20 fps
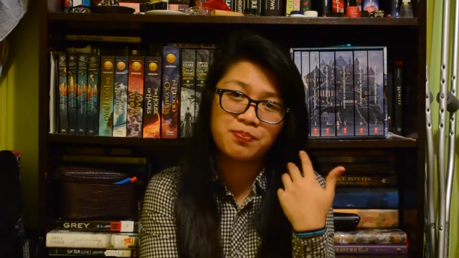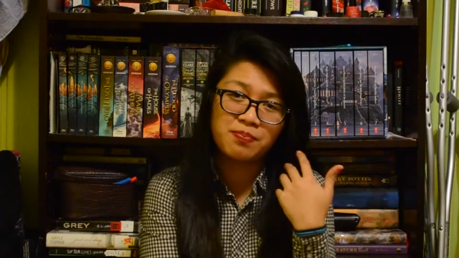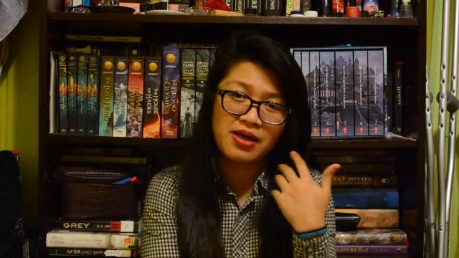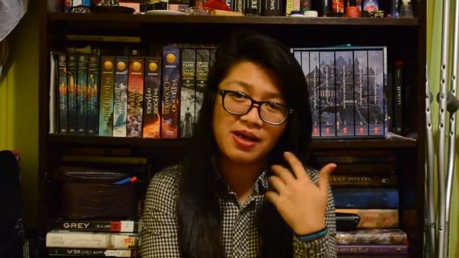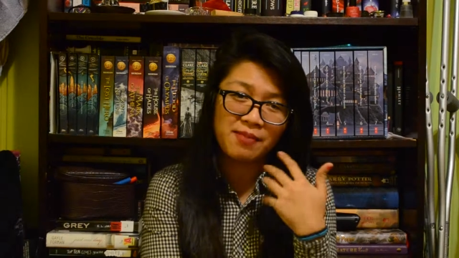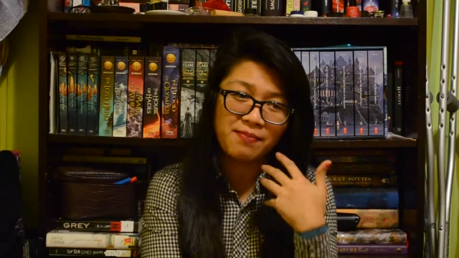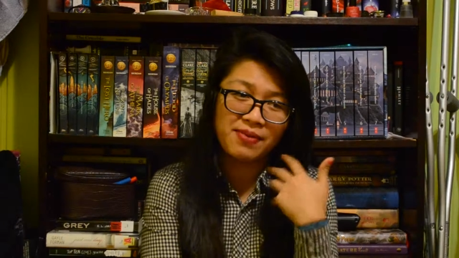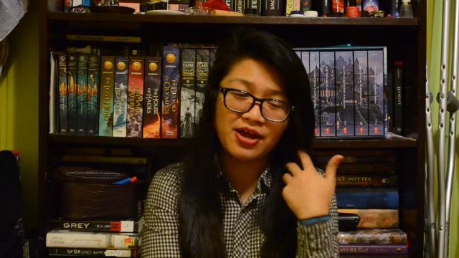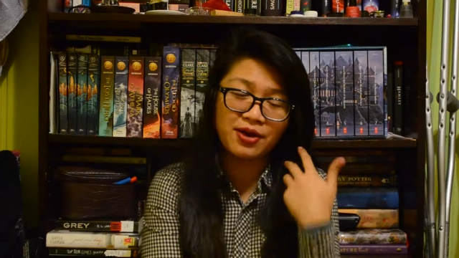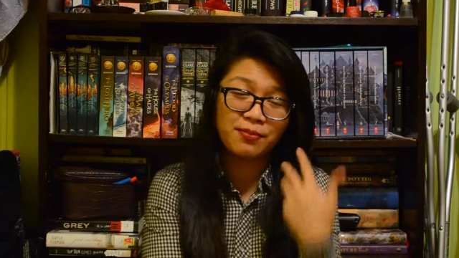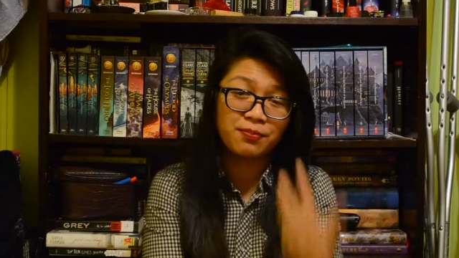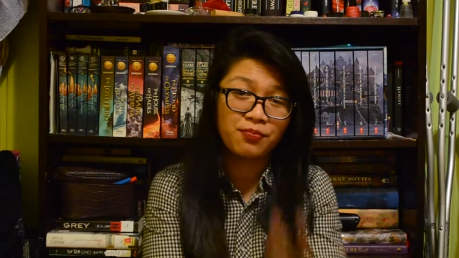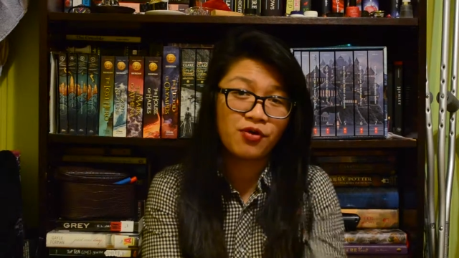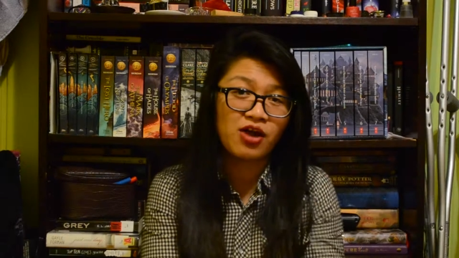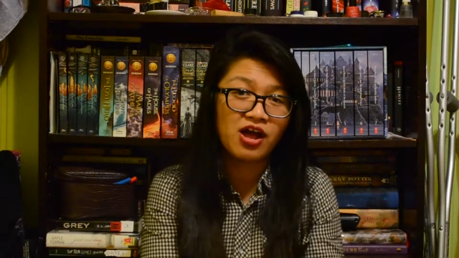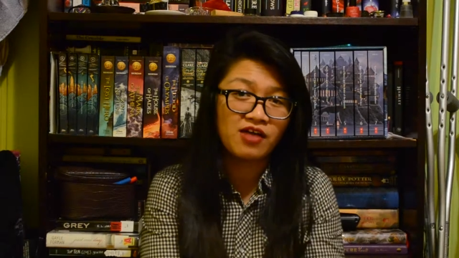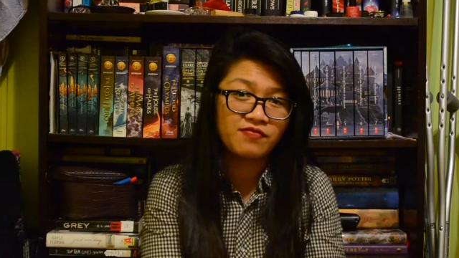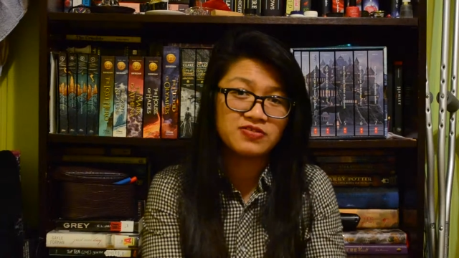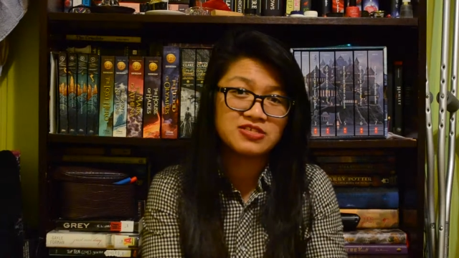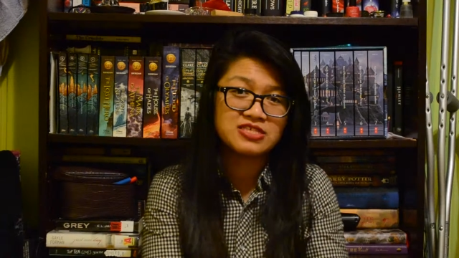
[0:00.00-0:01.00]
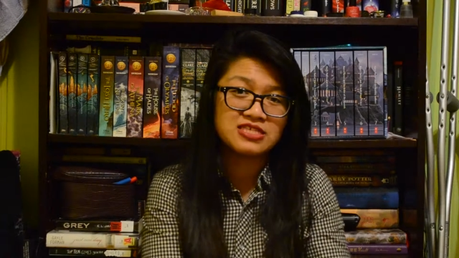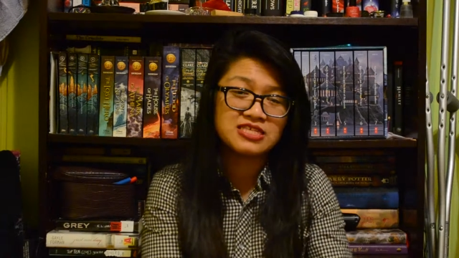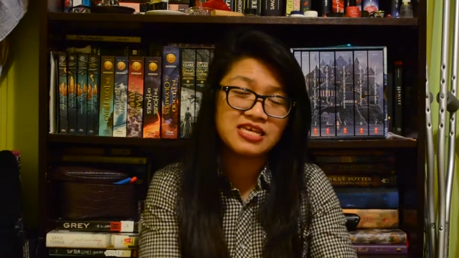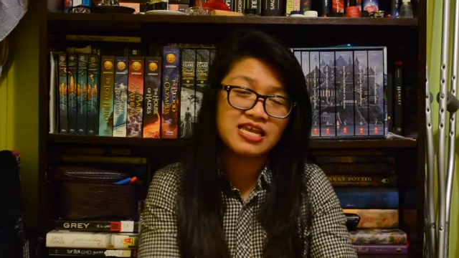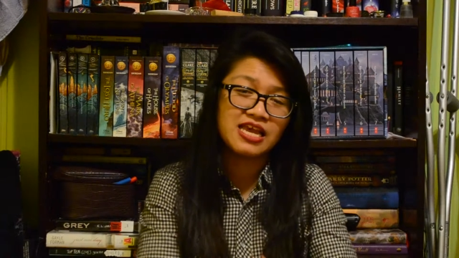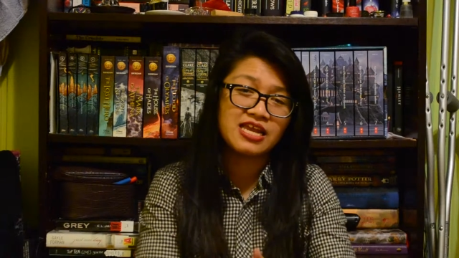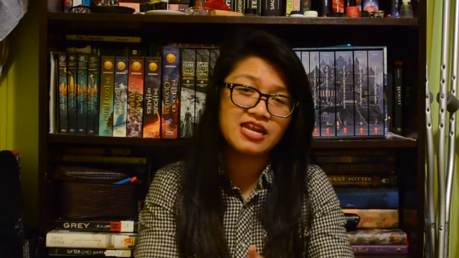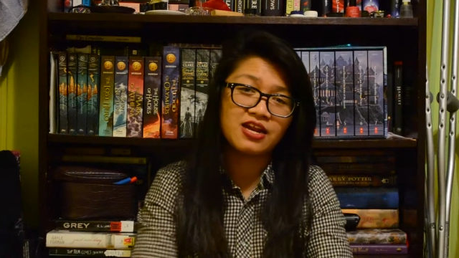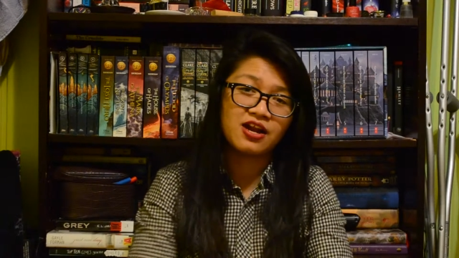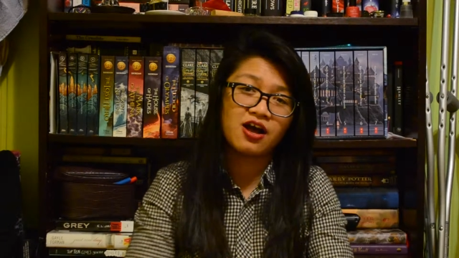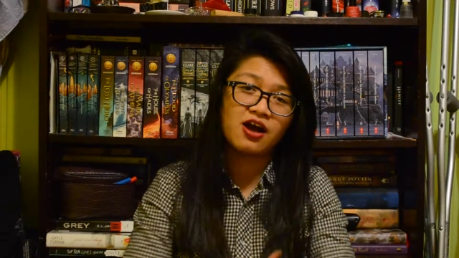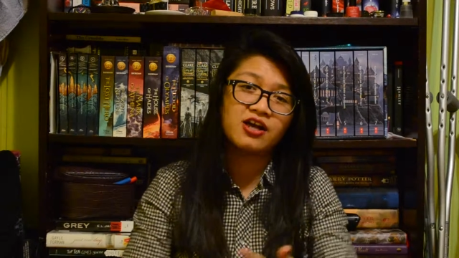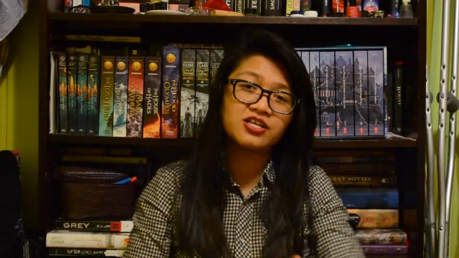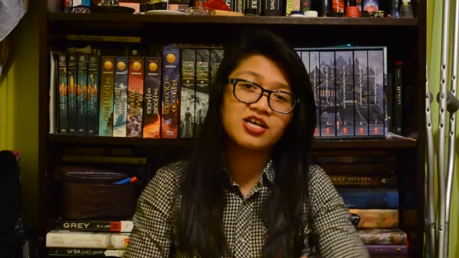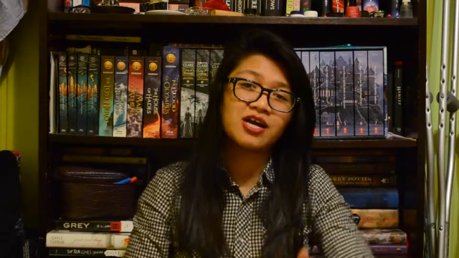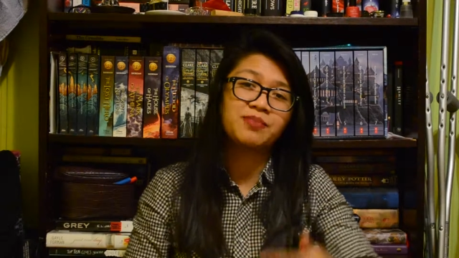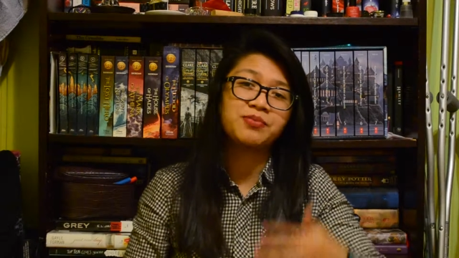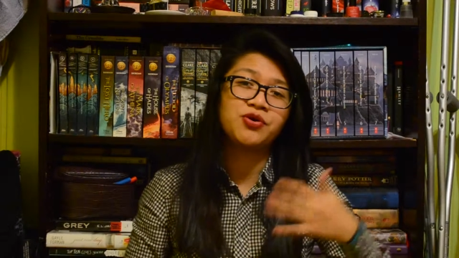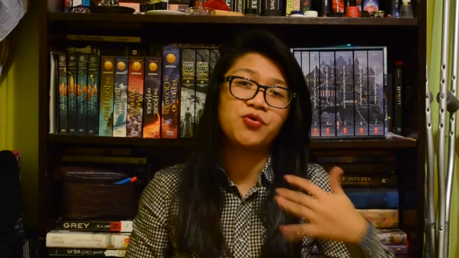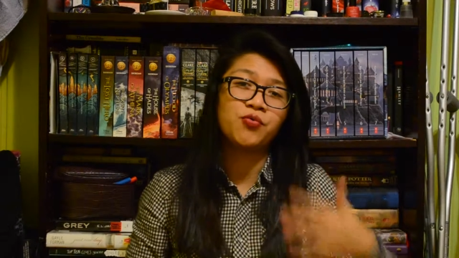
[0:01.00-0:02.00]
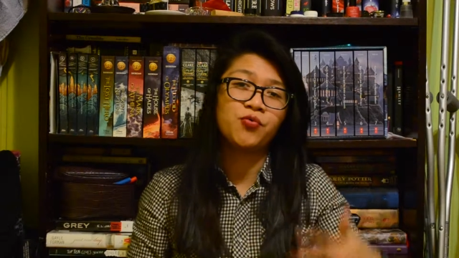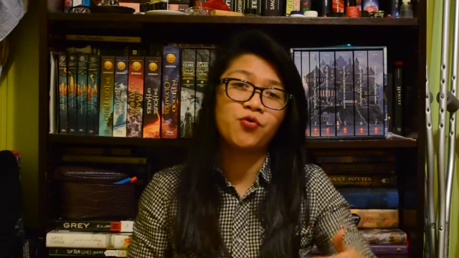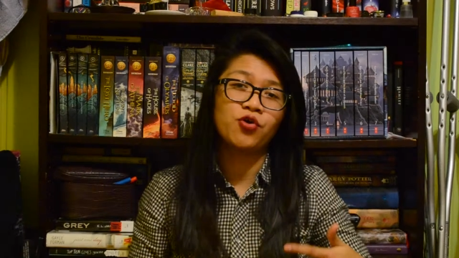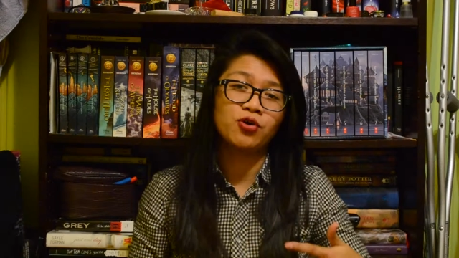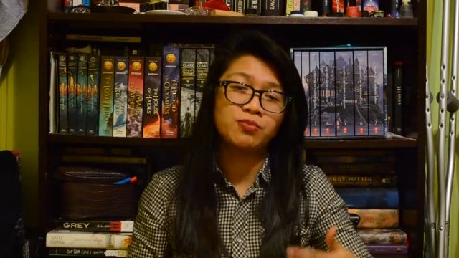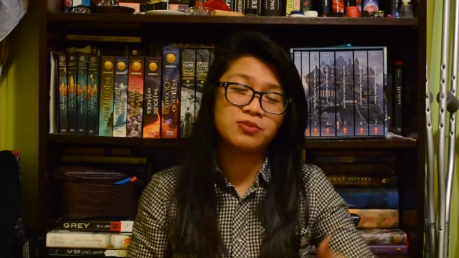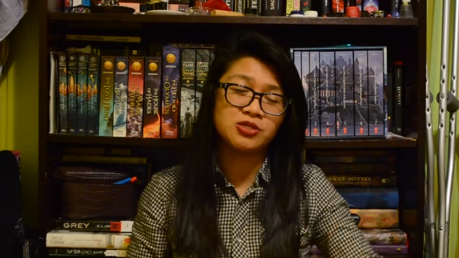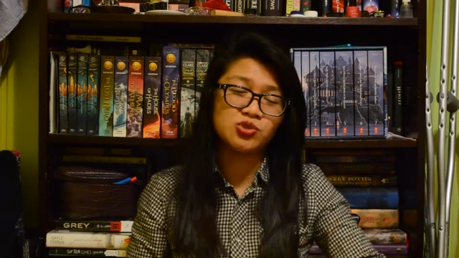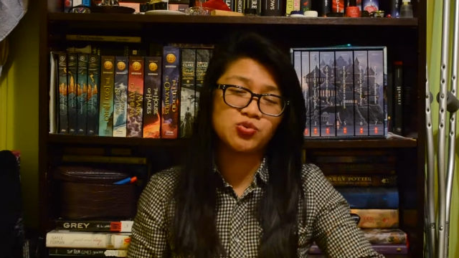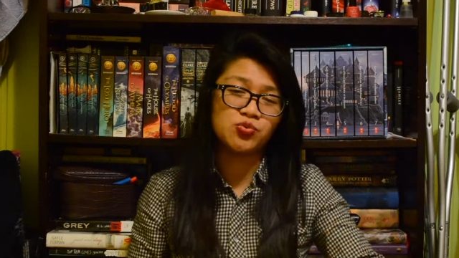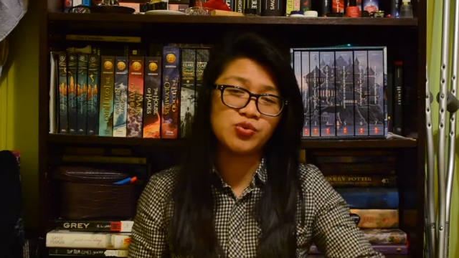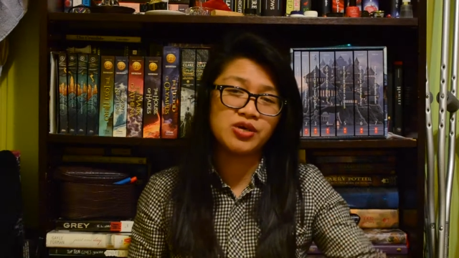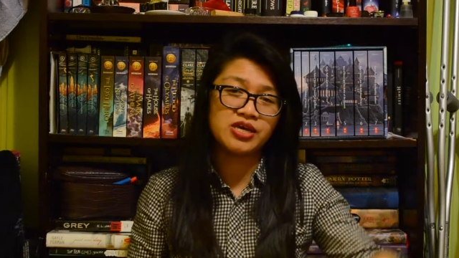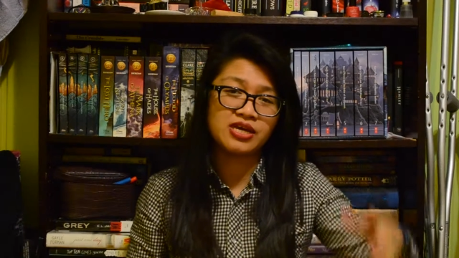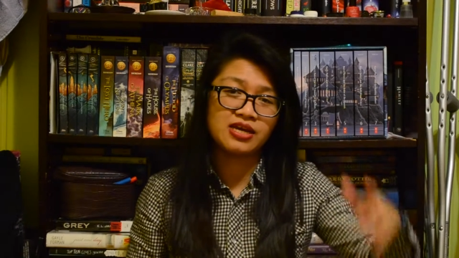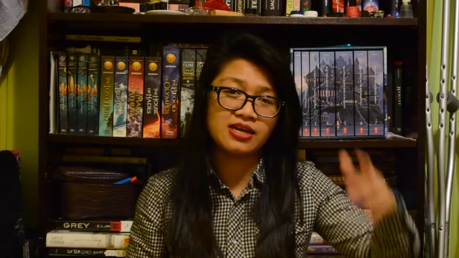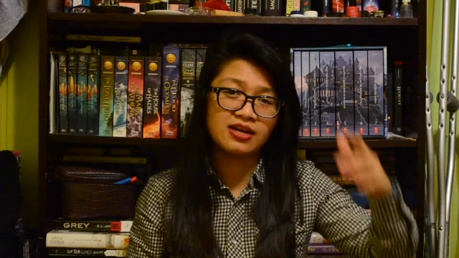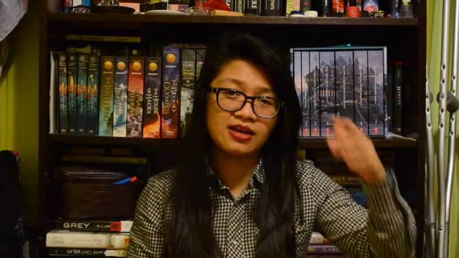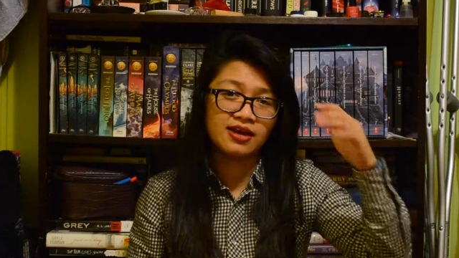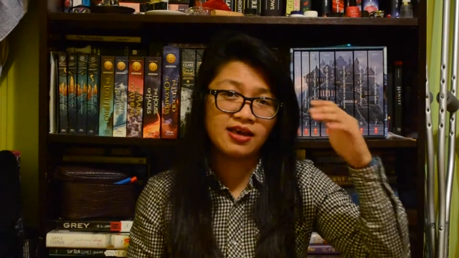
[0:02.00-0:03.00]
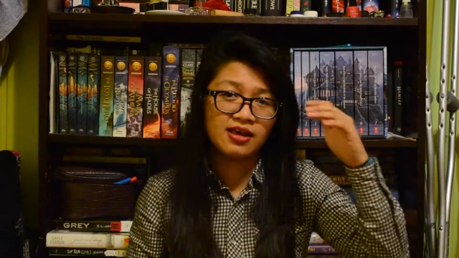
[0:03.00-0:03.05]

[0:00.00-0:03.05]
about a prophecy in an oncoming war between